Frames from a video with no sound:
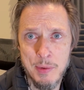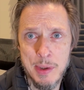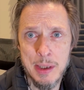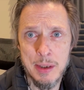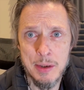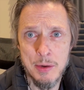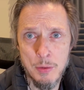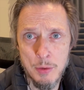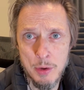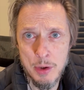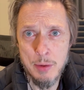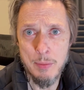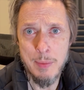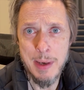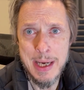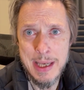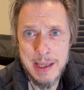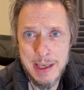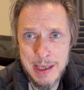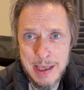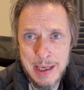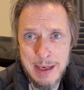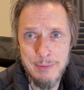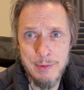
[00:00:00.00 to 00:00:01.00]
We can
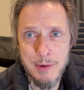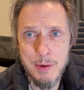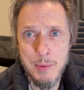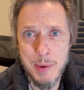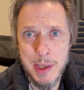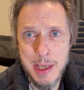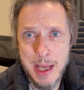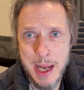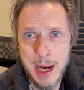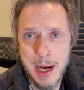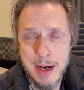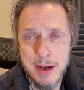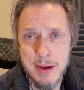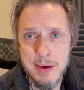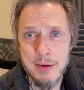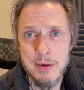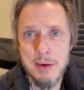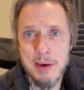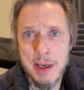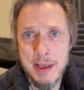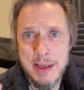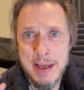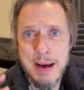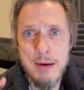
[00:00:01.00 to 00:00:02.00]
automate the given when then,
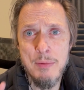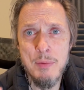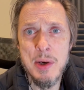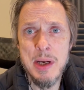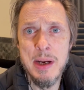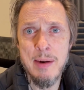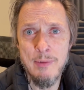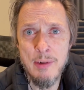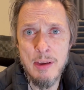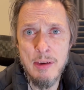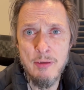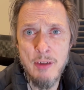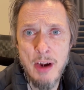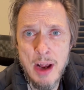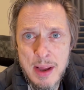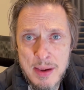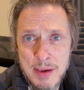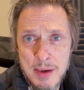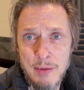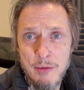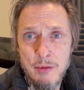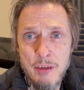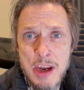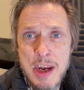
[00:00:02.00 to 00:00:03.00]
and that will give us
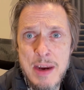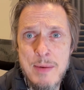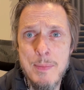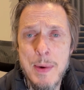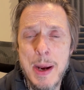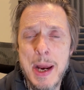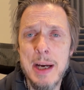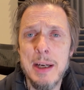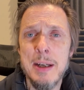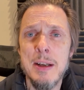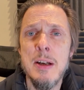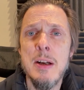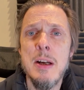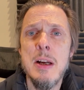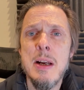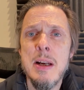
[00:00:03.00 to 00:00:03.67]
faster feedback,